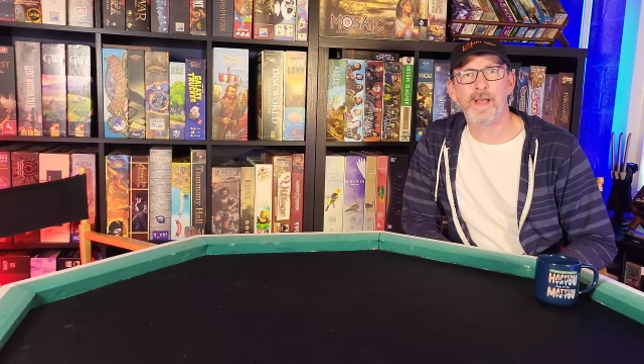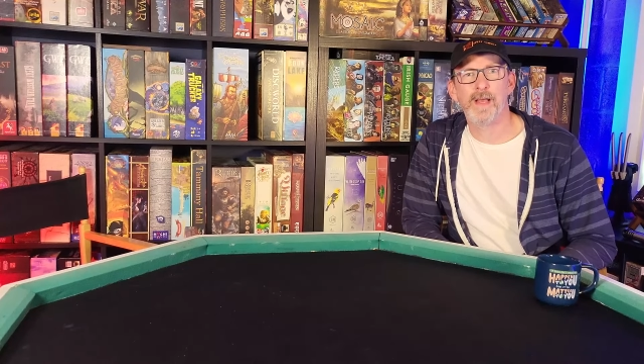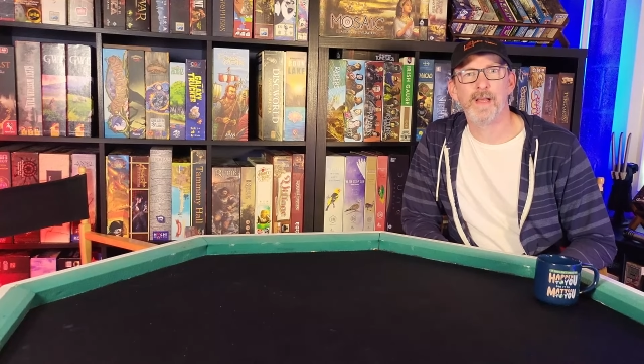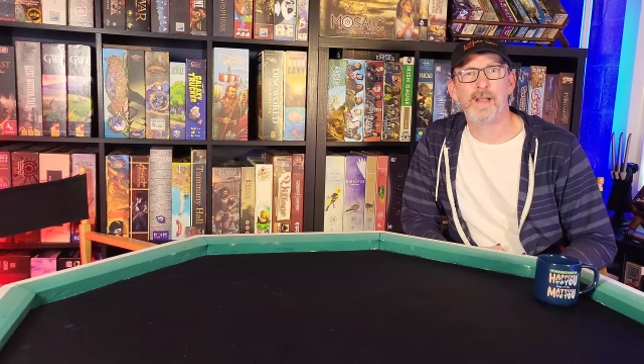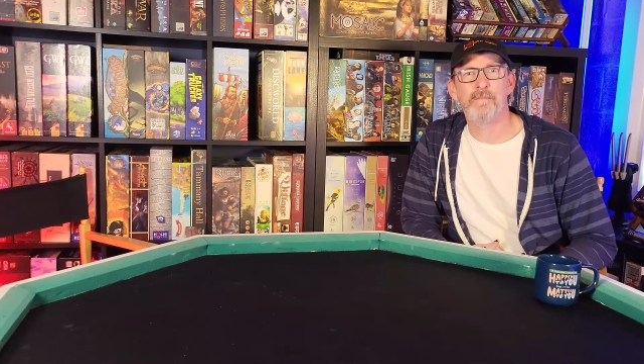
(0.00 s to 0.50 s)

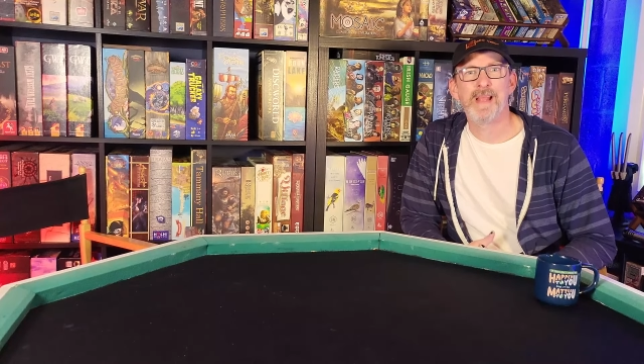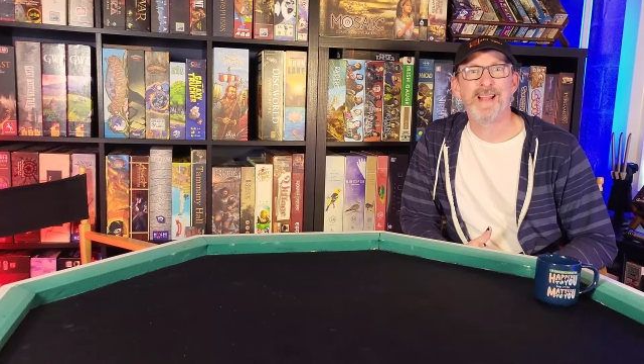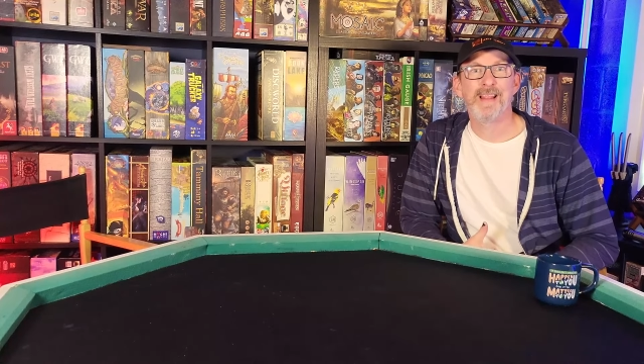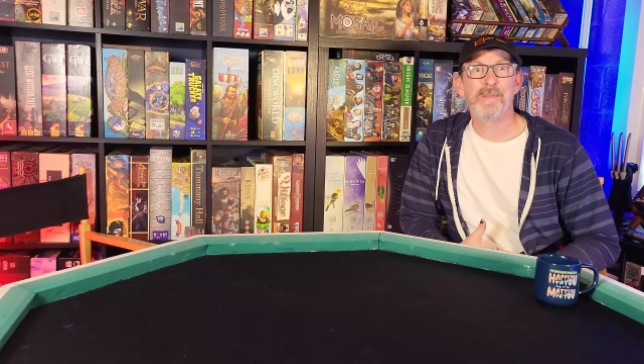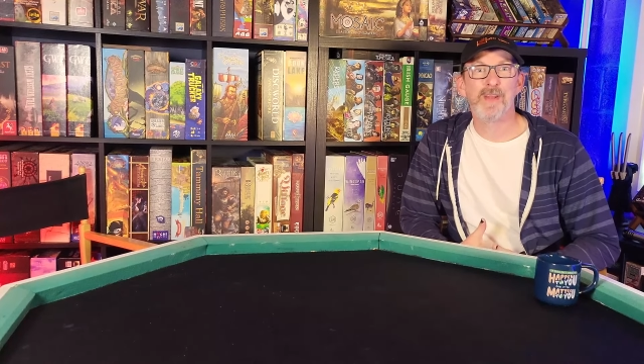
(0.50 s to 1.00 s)

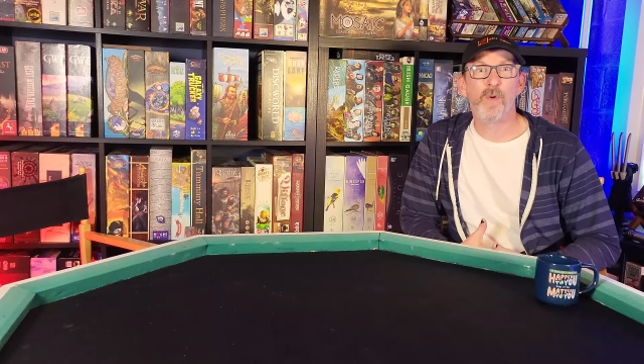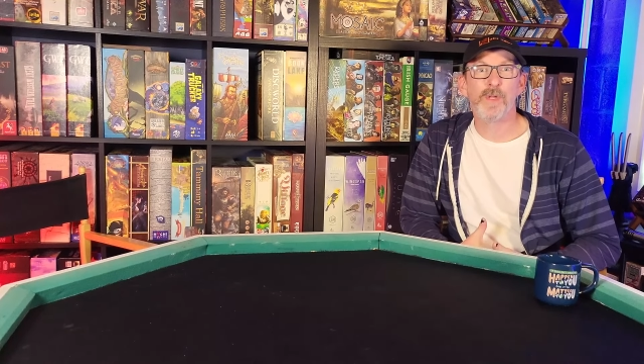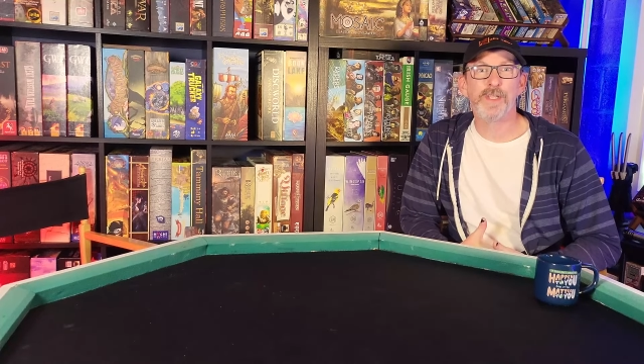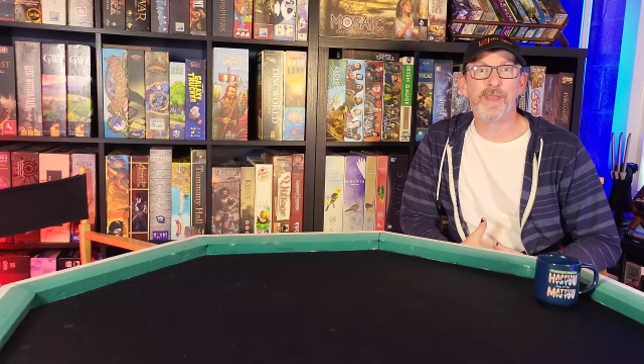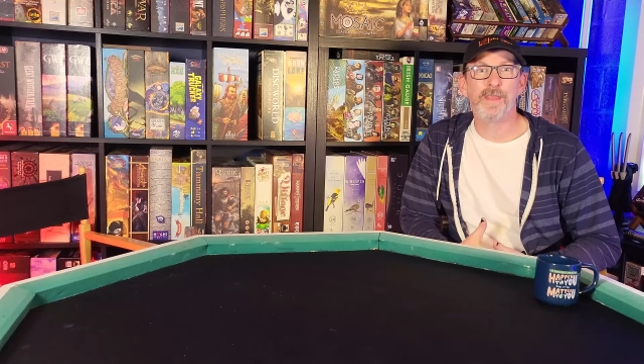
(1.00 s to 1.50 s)
Let me know
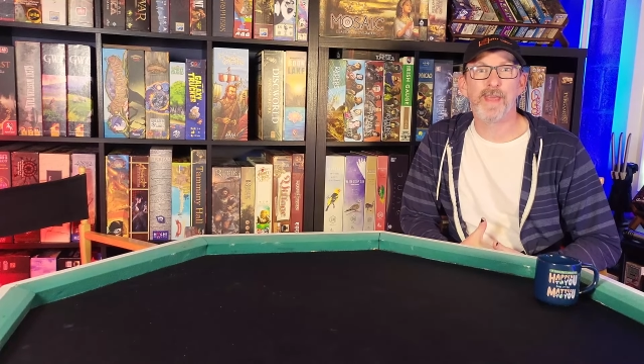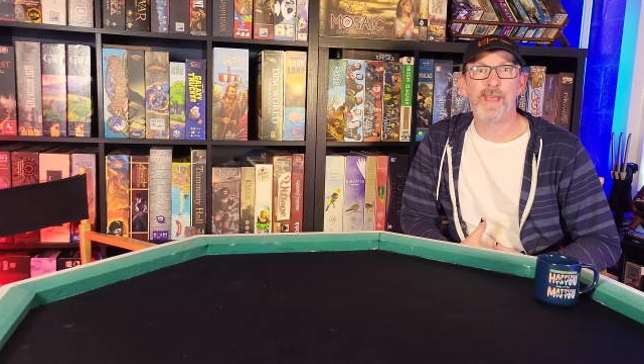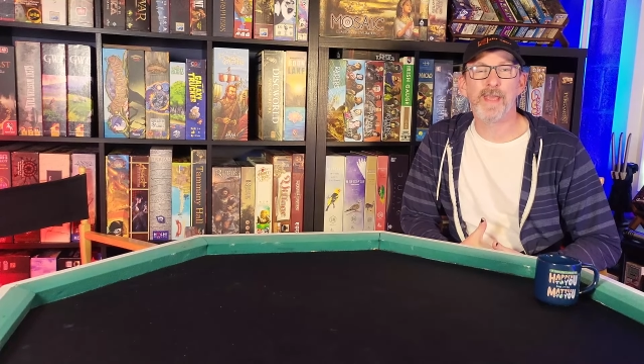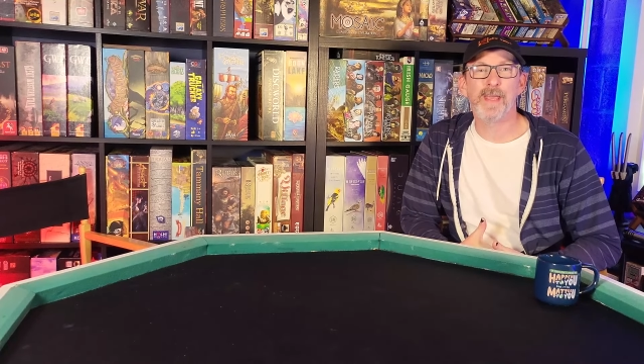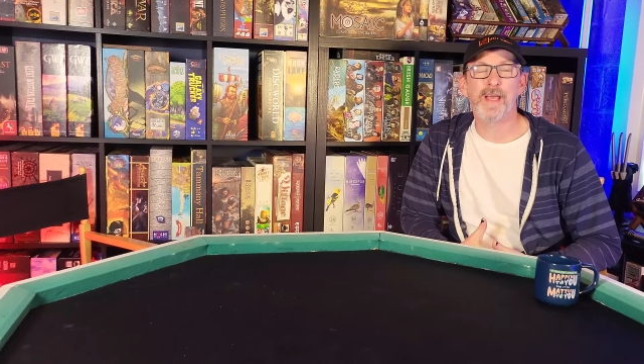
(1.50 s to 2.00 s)
what you
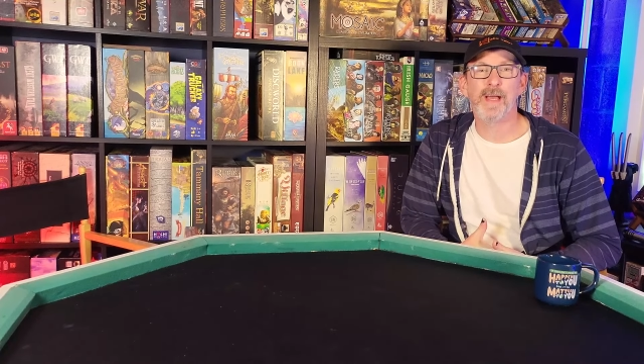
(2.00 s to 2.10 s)
think.